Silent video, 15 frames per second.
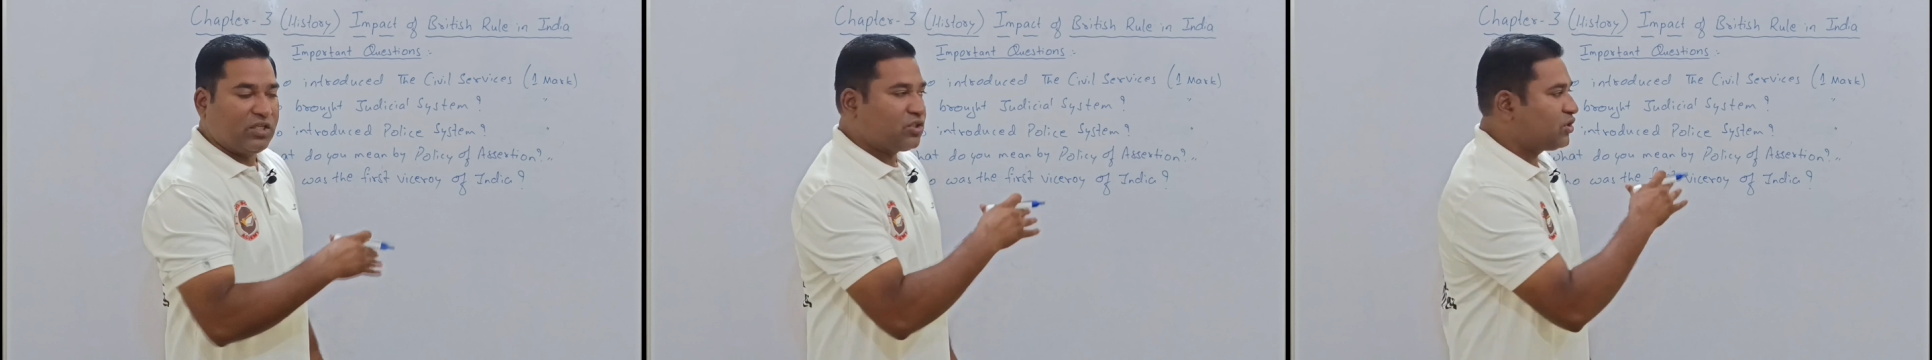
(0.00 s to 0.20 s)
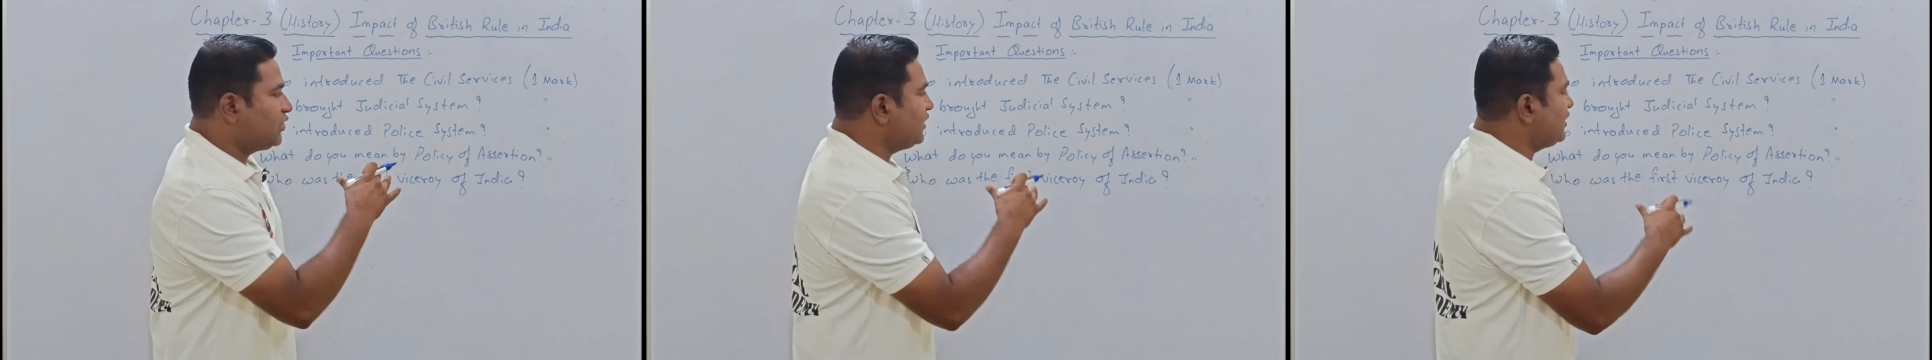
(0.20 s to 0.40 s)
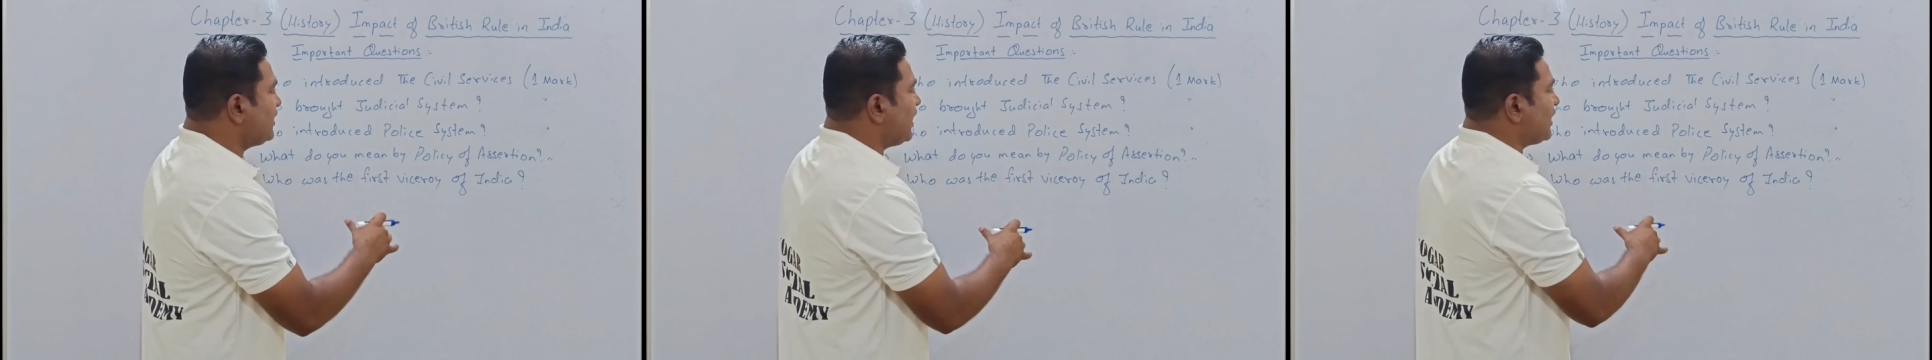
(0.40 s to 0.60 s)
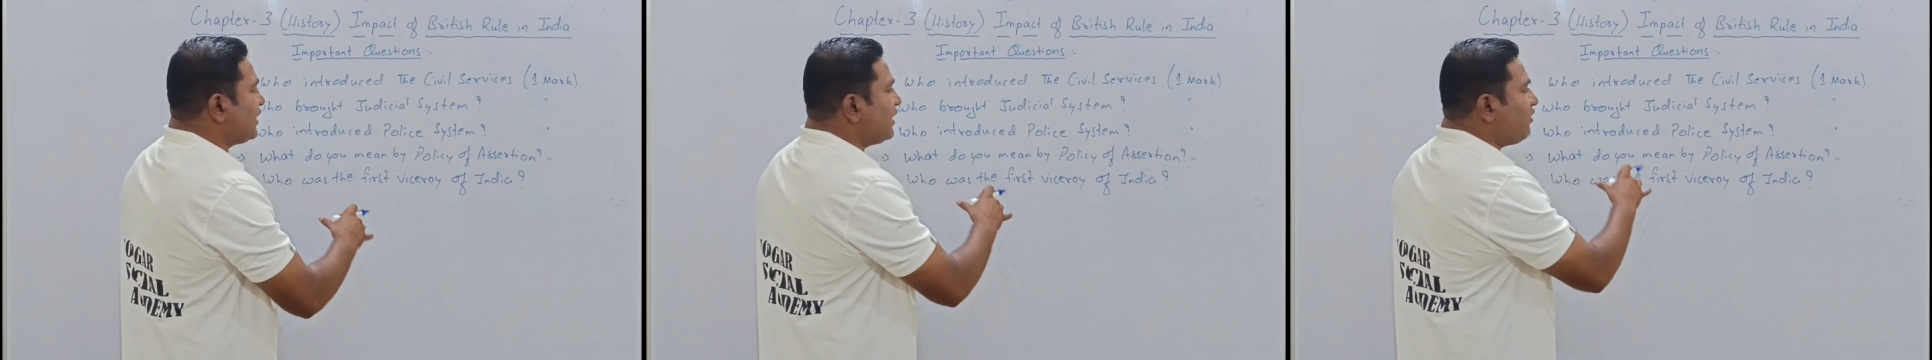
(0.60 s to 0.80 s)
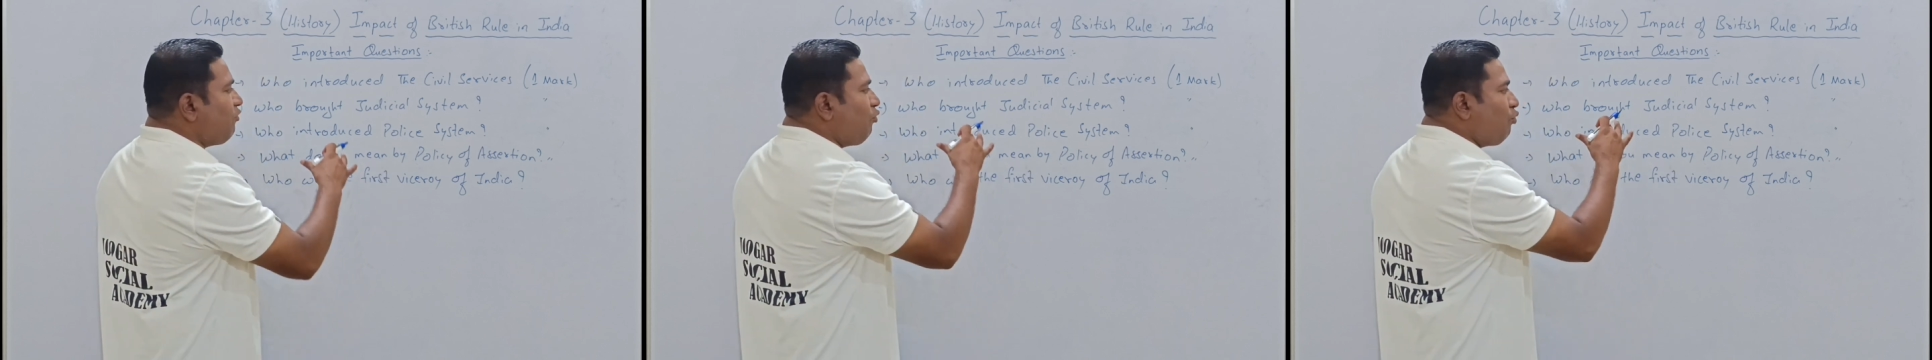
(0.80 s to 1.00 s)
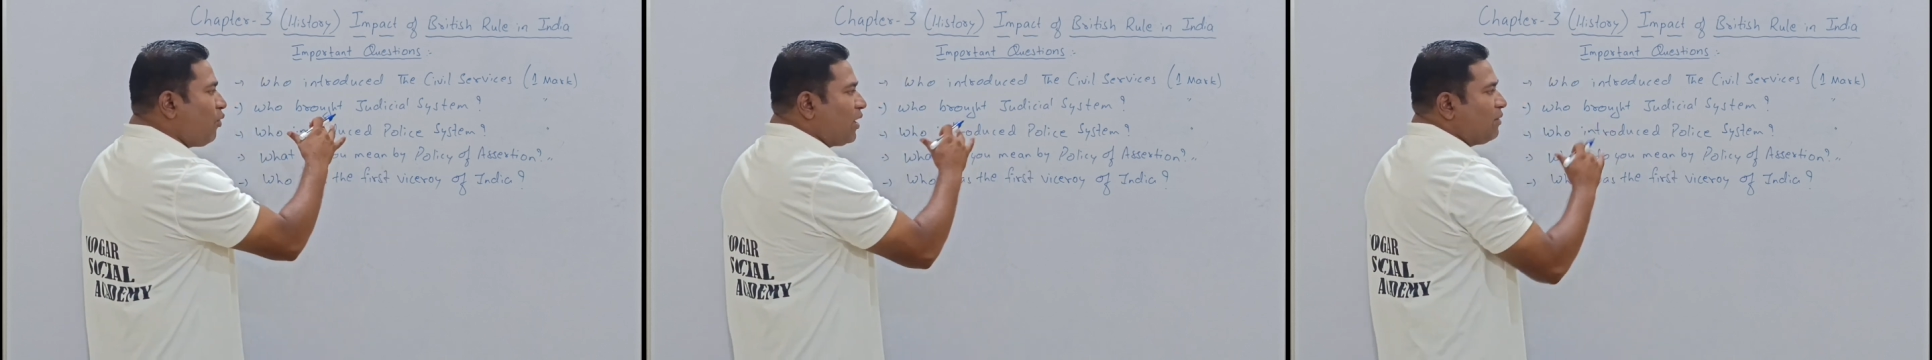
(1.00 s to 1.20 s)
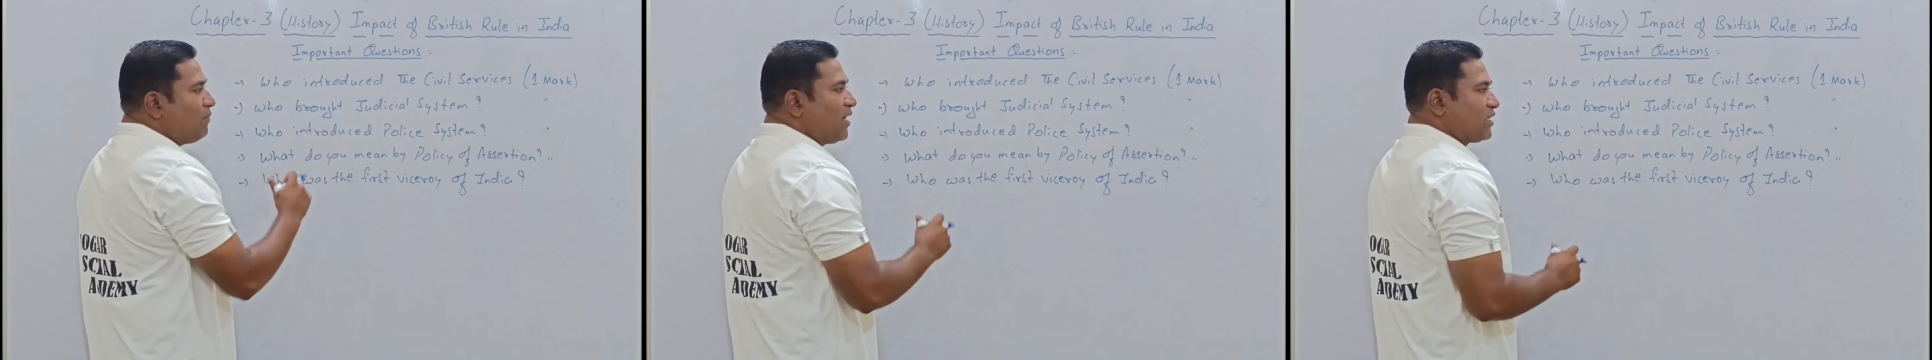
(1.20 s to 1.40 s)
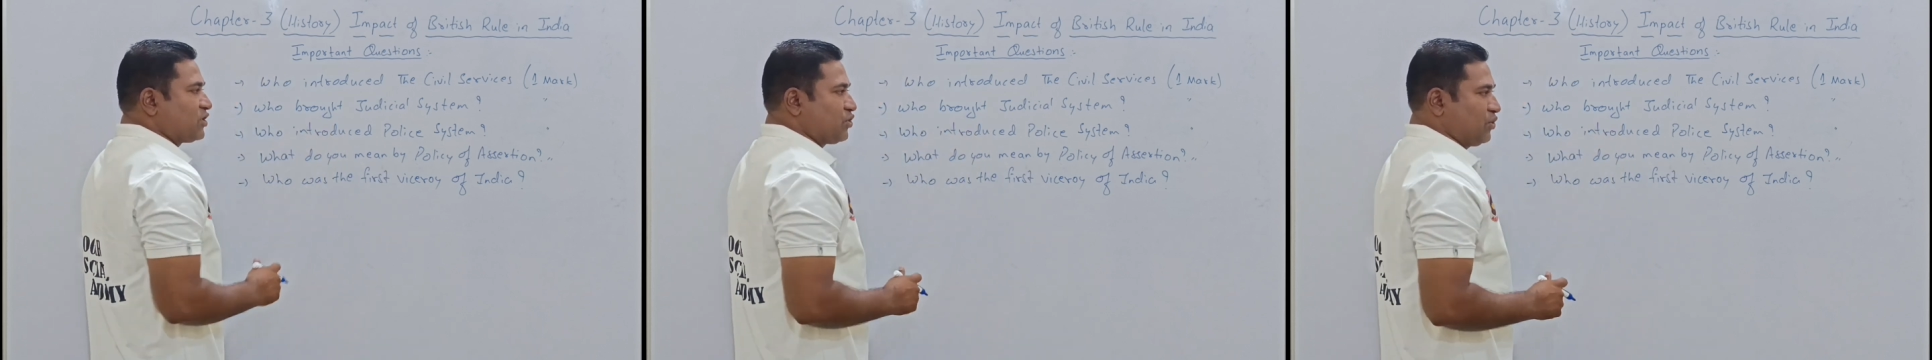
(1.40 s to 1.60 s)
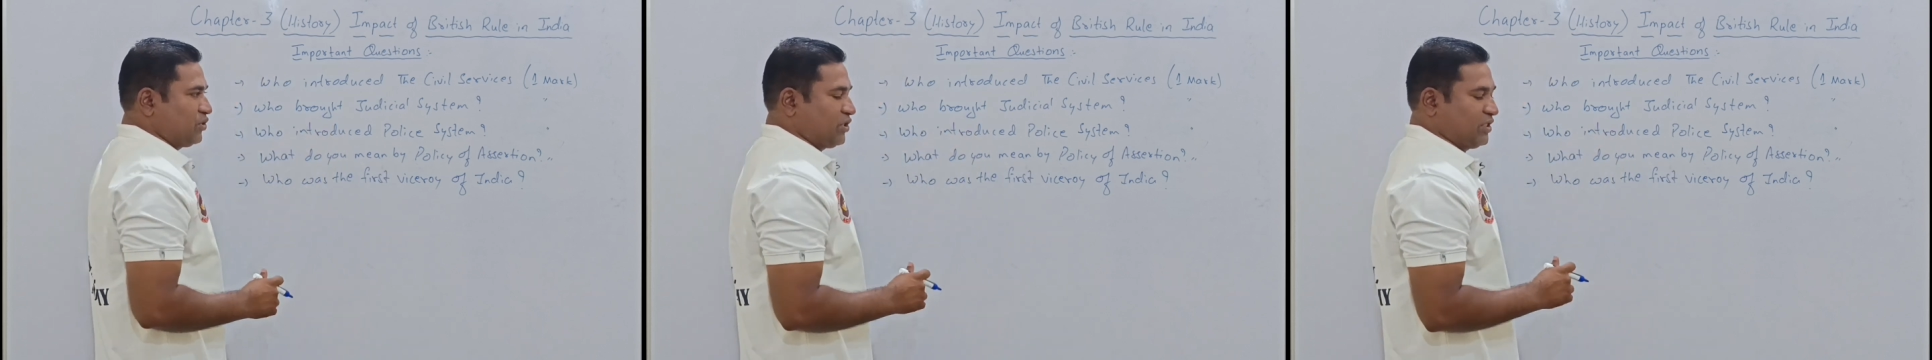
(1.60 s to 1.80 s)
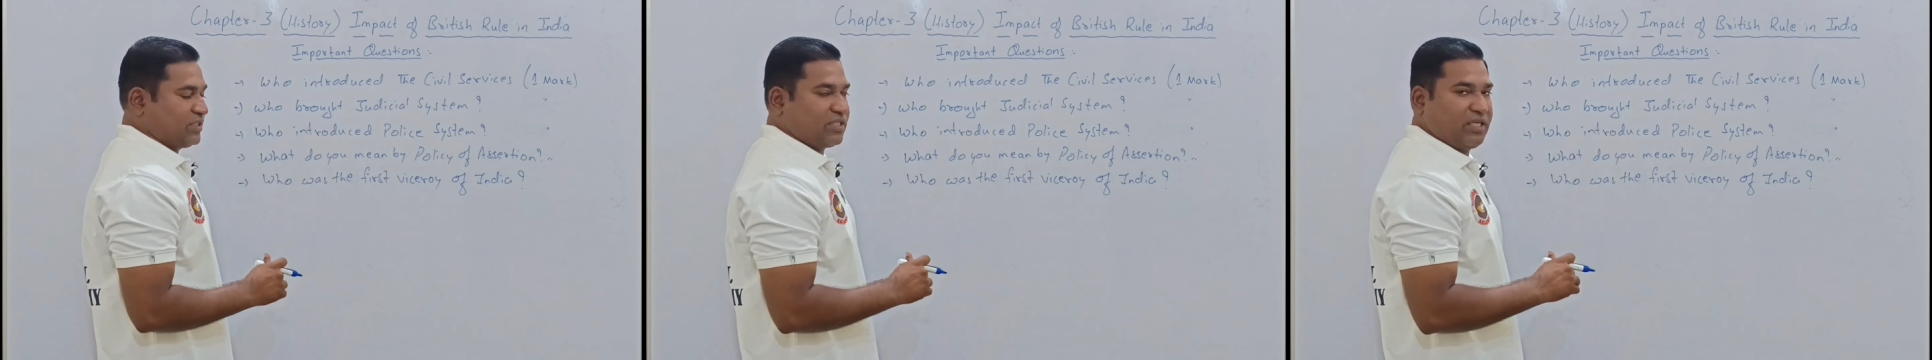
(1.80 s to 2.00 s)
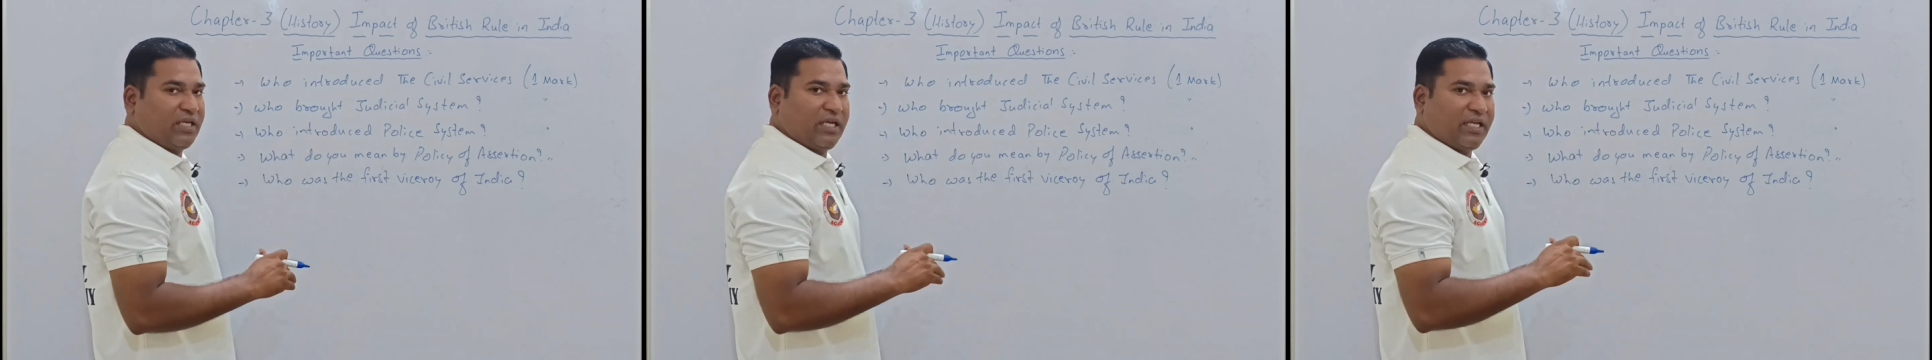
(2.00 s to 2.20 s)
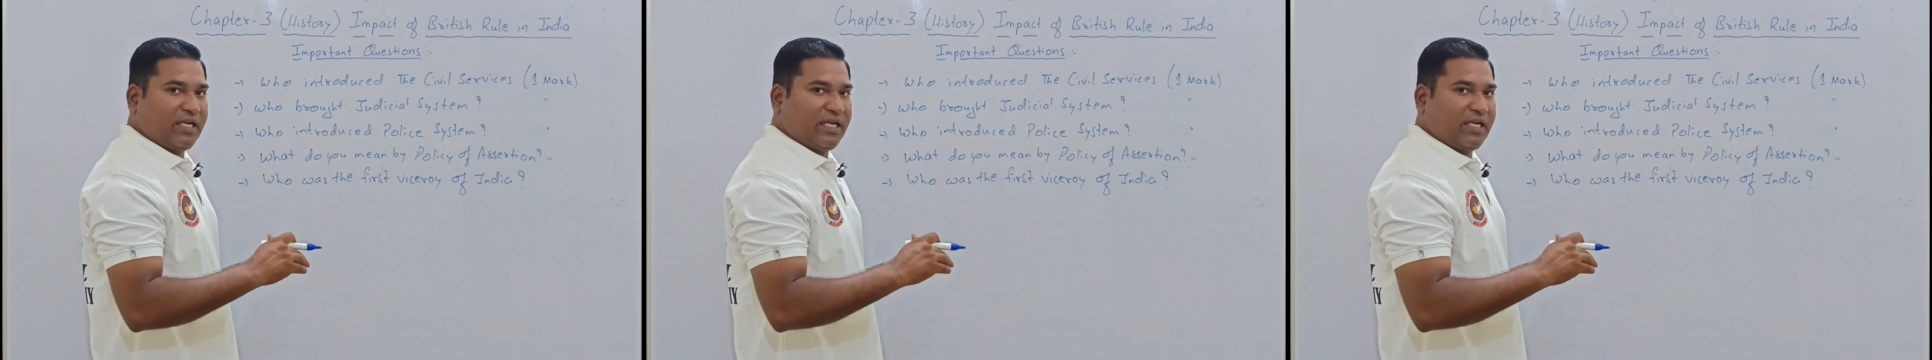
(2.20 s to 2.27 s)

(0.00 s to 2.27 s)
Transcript: so these are the 1 marks questions.